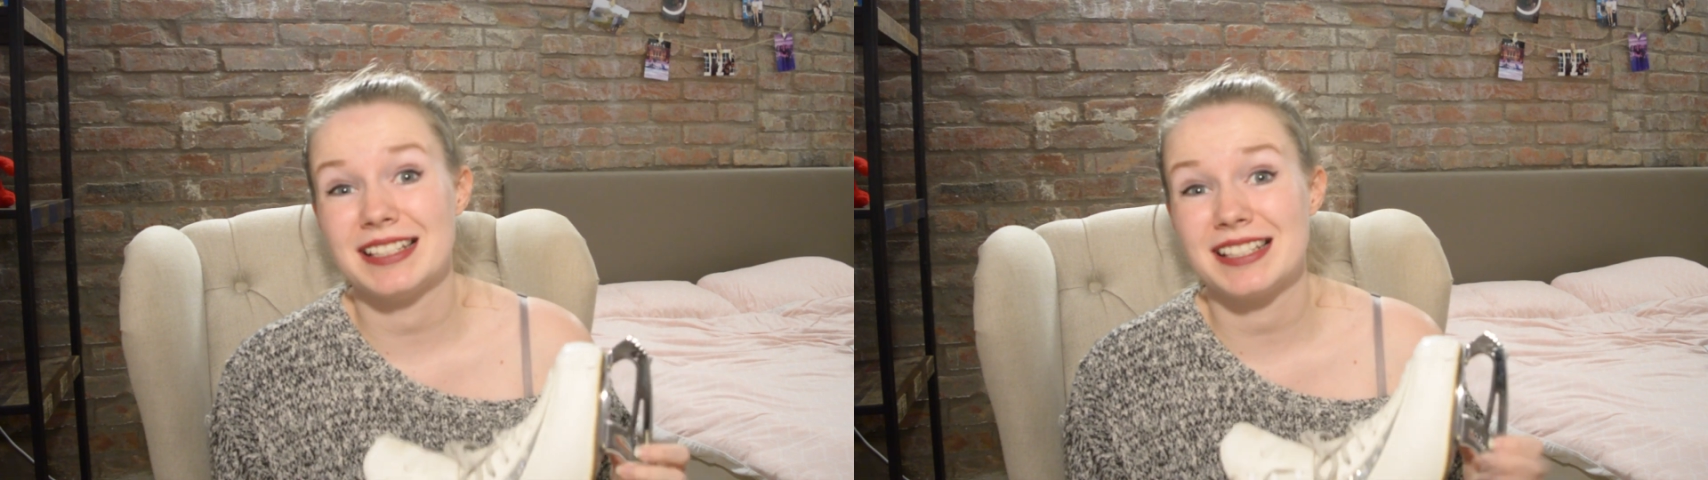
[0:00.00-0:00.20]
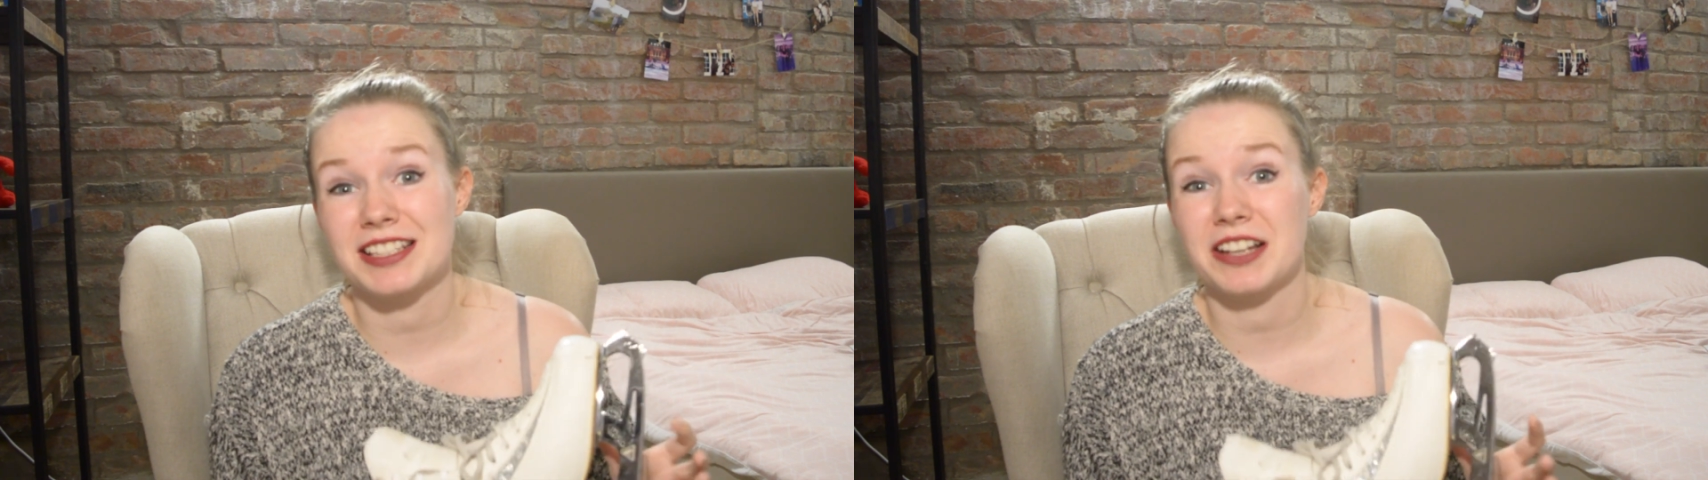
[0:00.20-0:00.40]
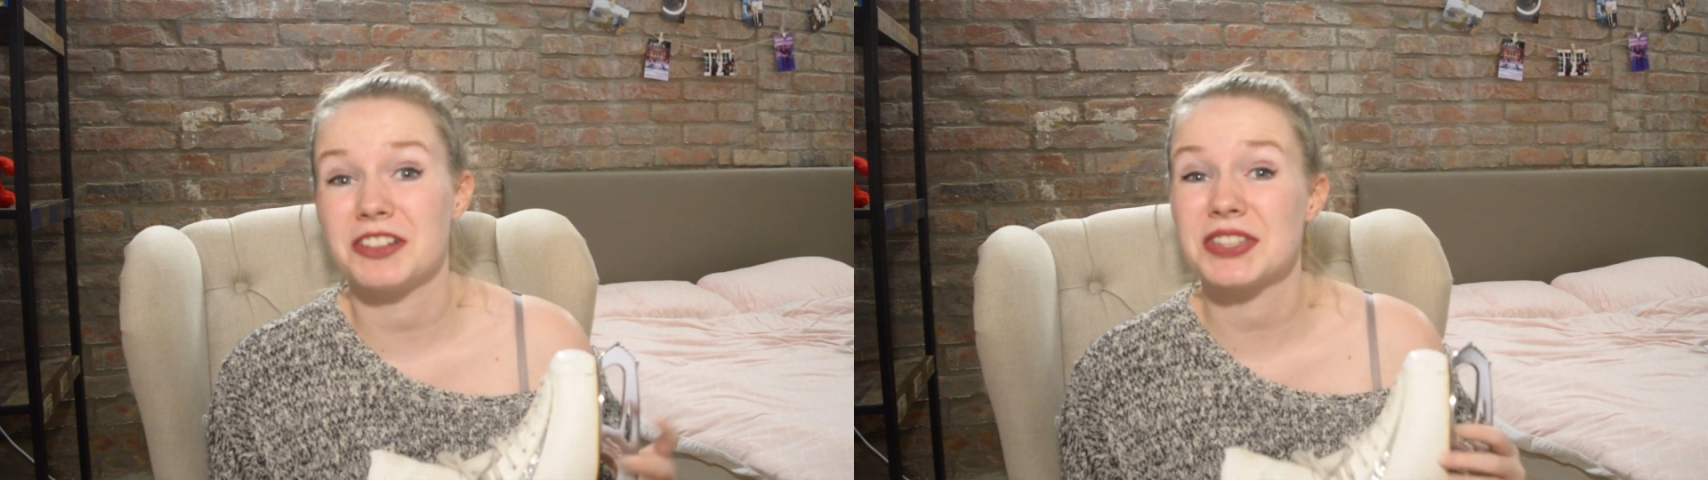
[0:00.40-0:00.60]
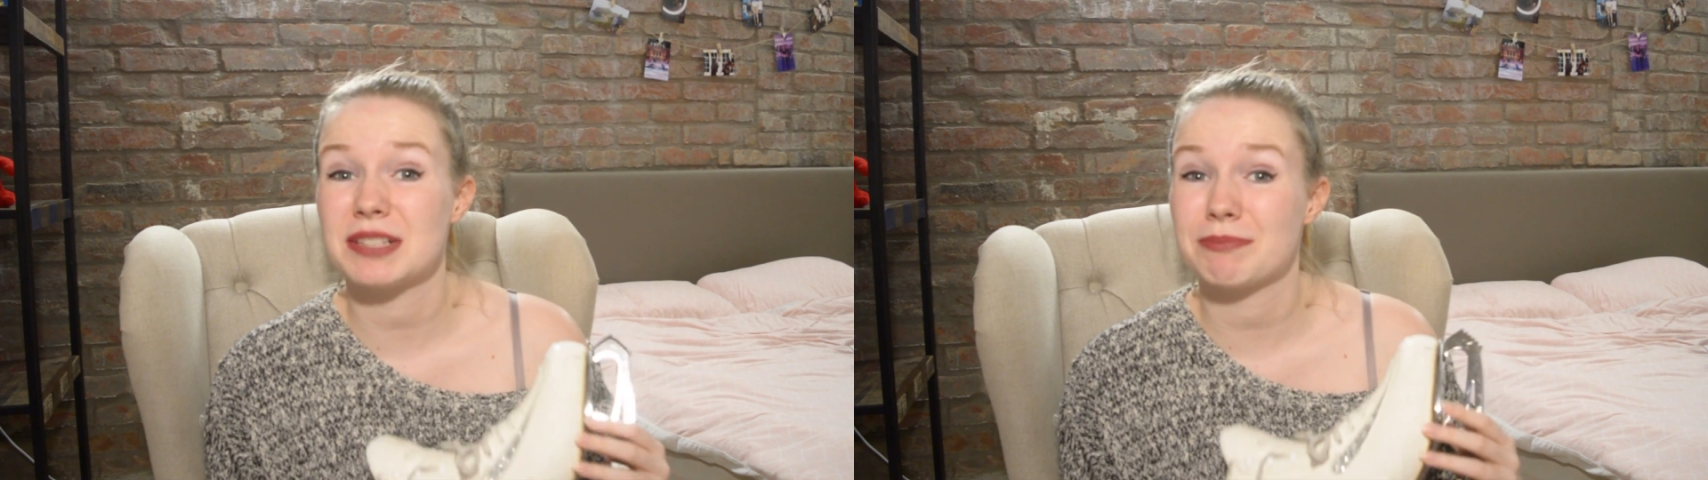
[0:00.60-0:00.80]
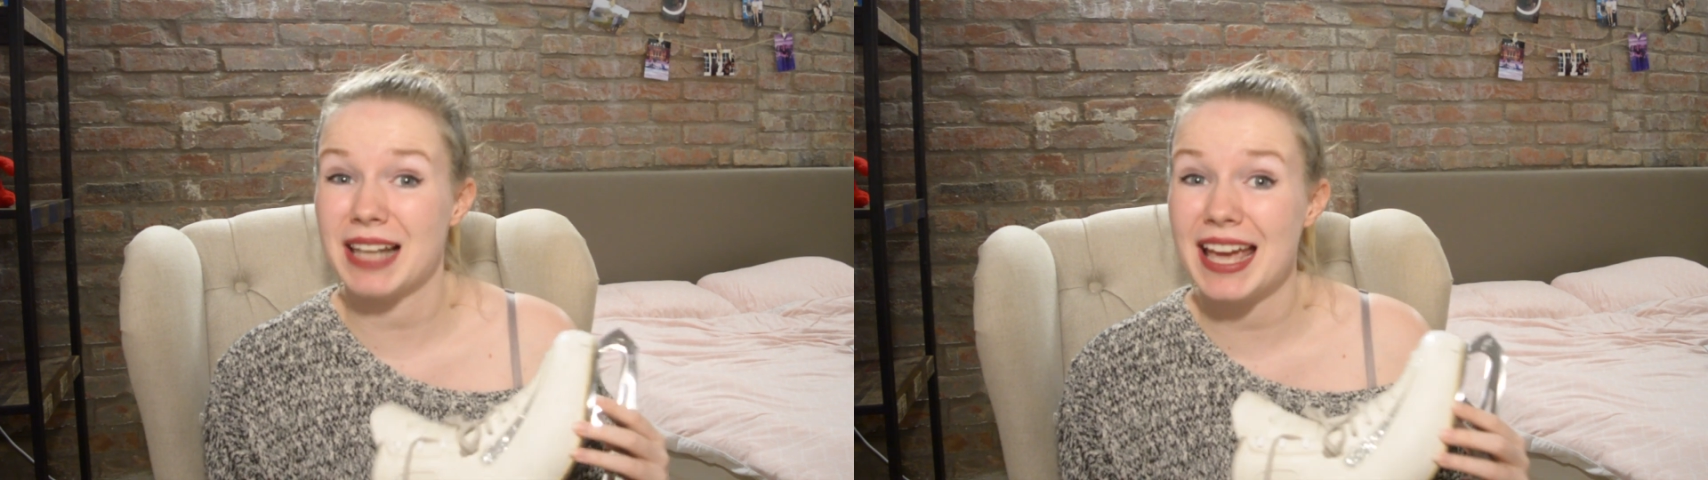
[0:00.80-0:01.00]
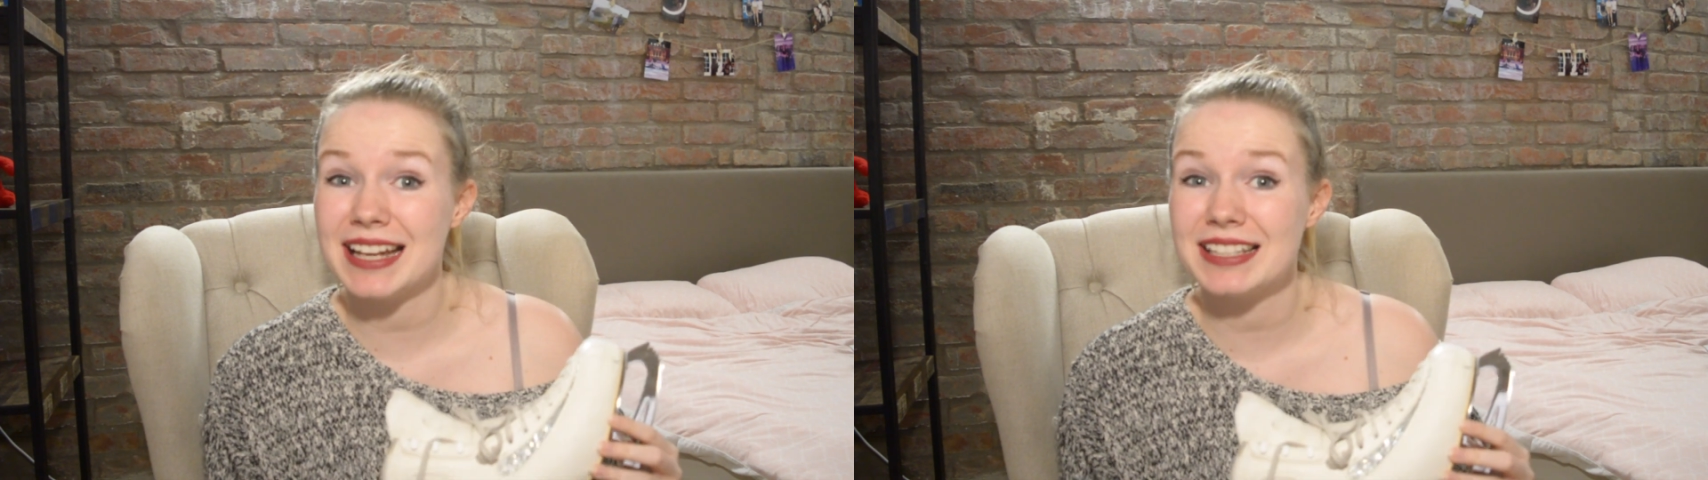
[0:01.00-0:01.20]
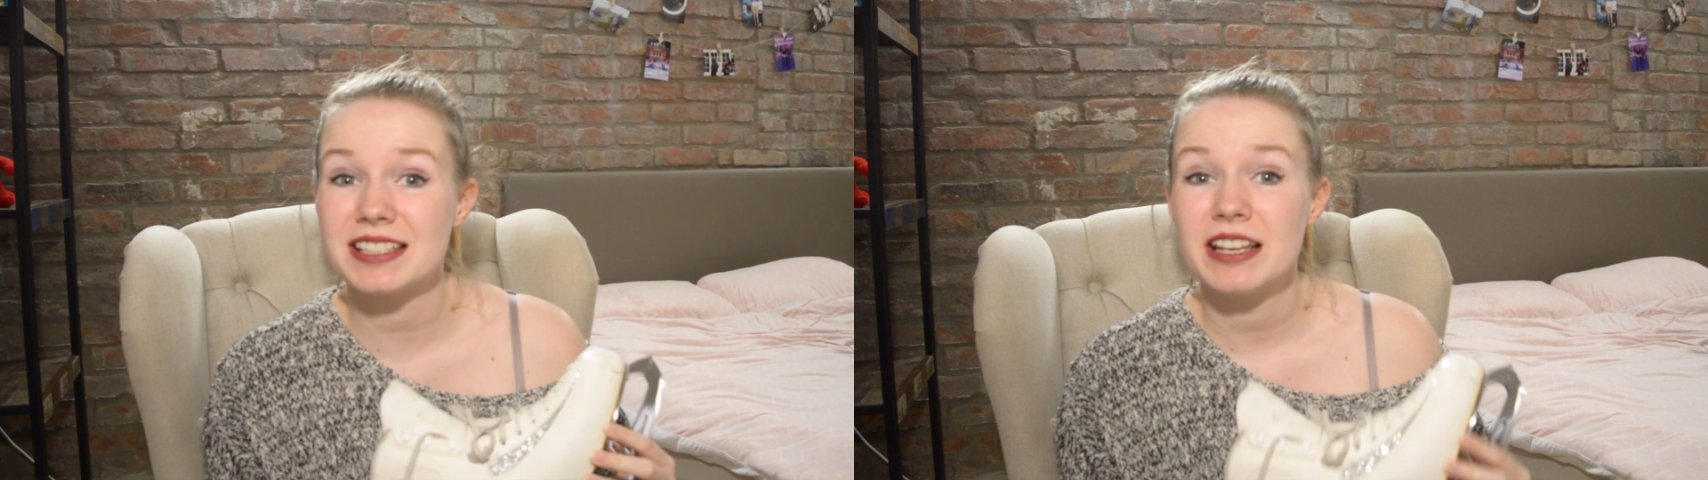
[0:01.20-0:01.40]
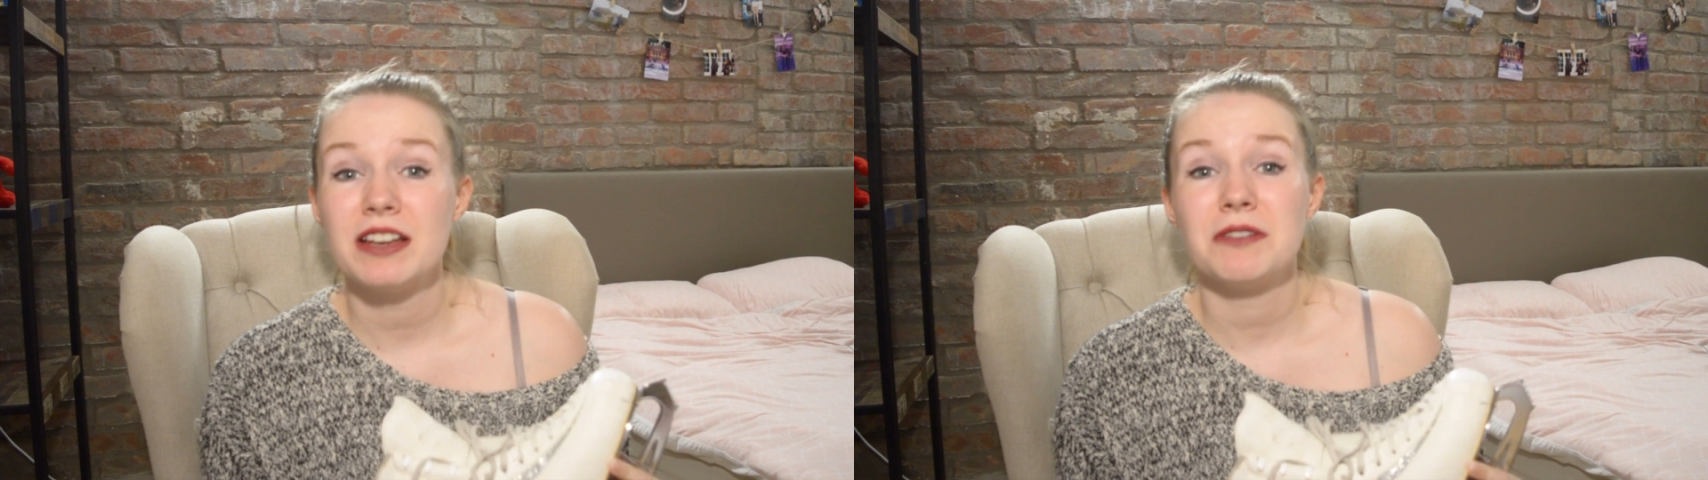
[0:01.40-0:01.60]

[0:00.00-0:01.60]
since I got these blades,